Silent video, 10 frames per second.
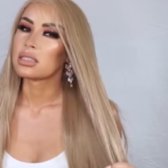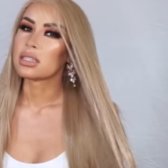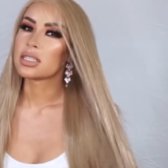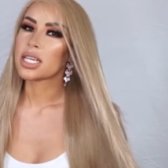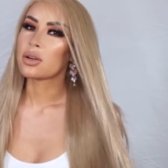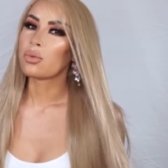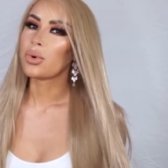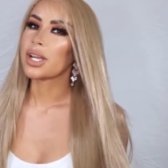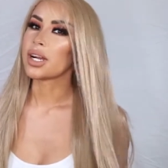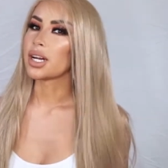it's like
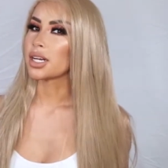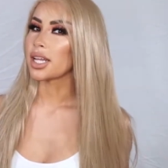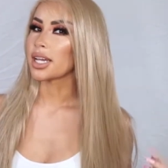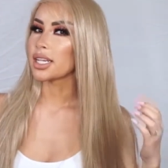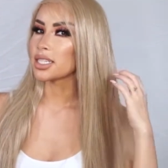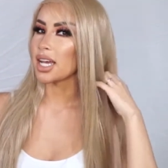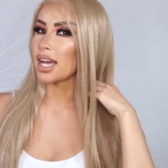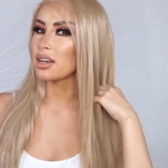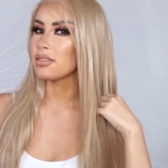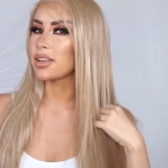weird. Like it's
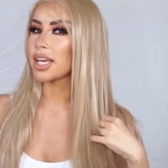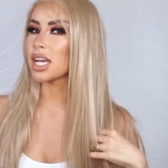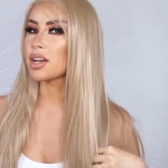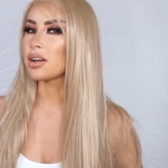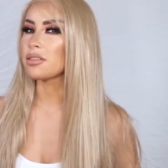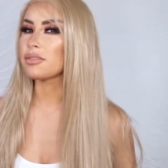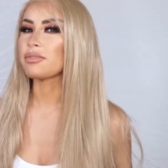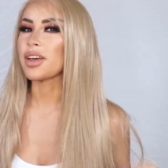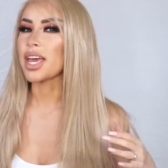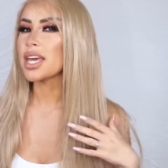kind of like
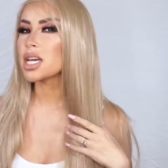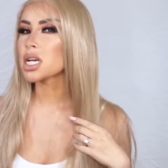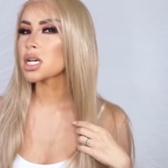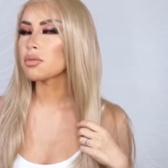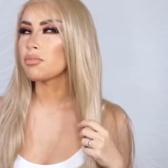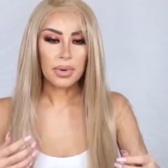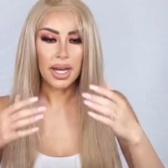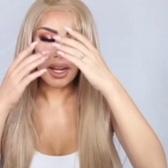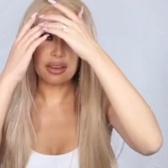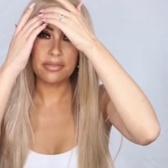fake,
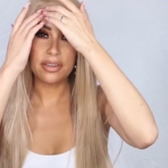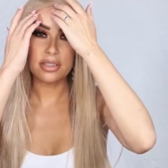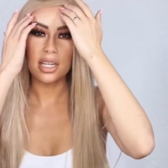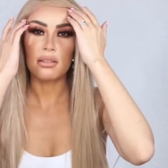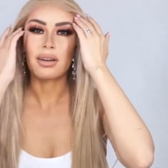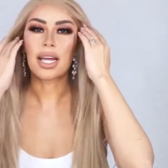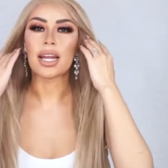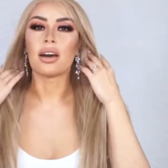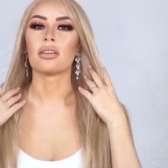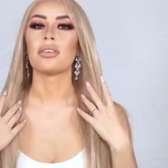but it feels
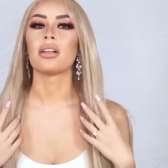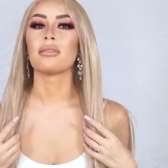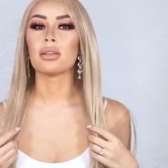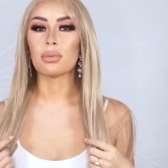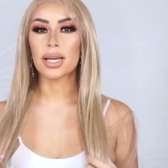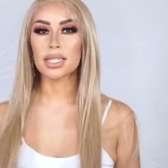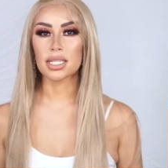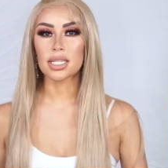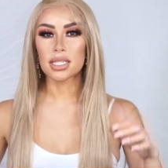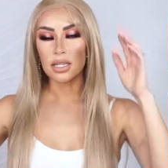alright. Out of all of the wigs,
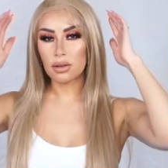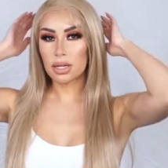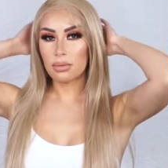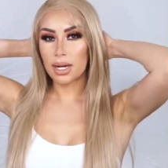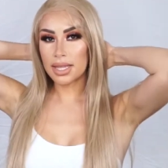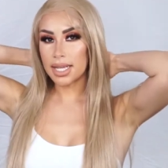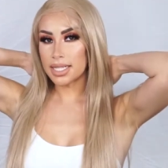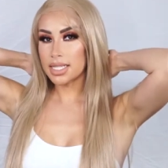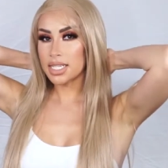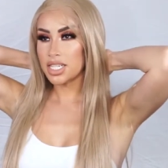this is the only one
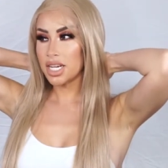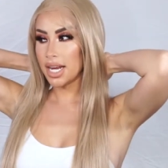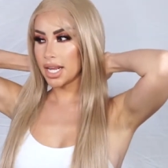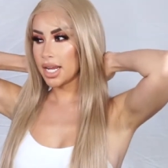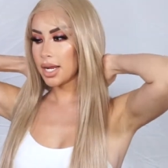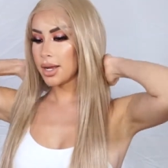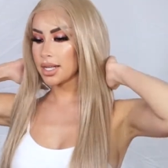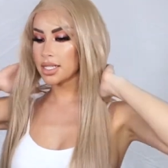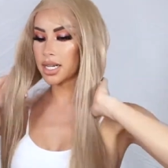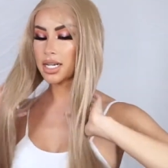that's shedding.
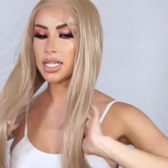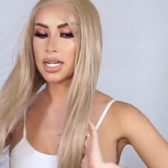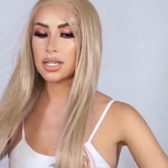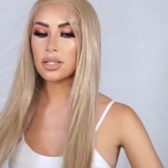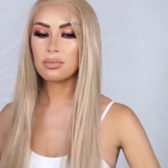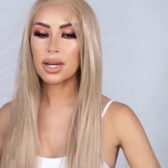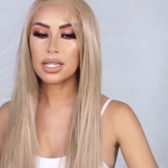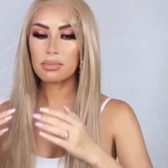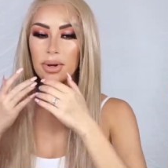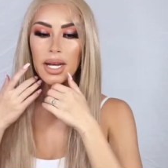It's not shedding too
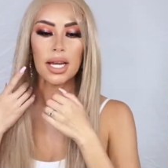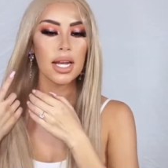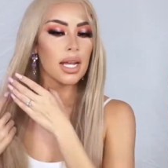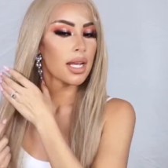much, but